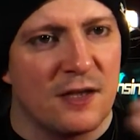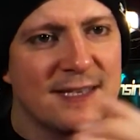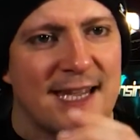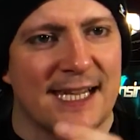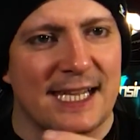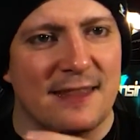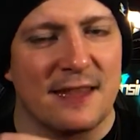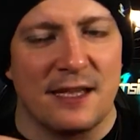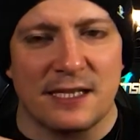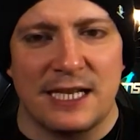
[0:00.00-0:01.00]
taking
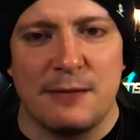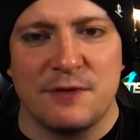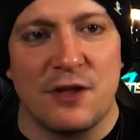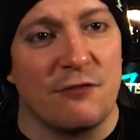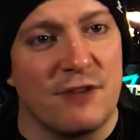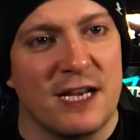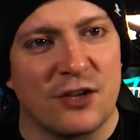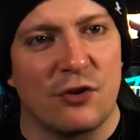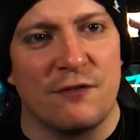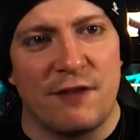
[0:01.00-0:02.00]
the clips that are really
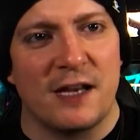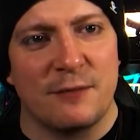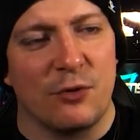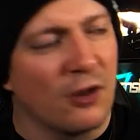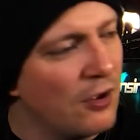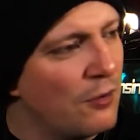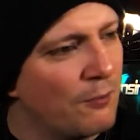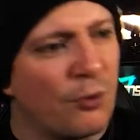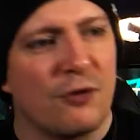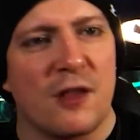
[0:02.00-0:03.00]
good and valuable,
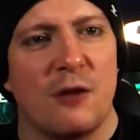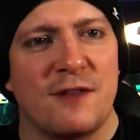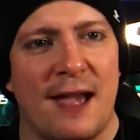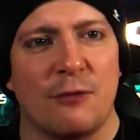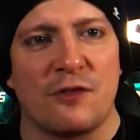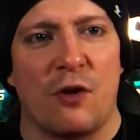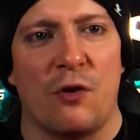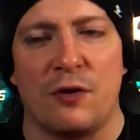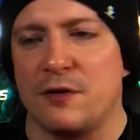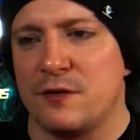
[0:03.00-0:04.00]
putting those out
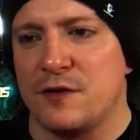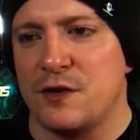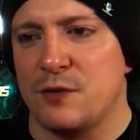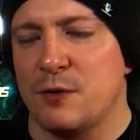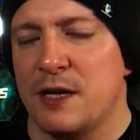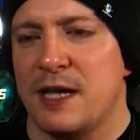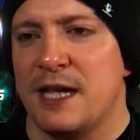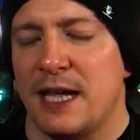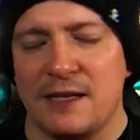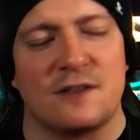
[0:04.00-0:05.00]
on to
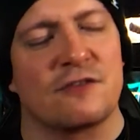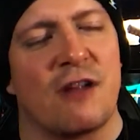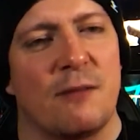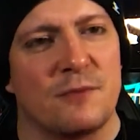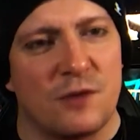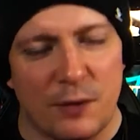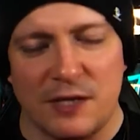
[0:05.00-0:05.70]
Instagram,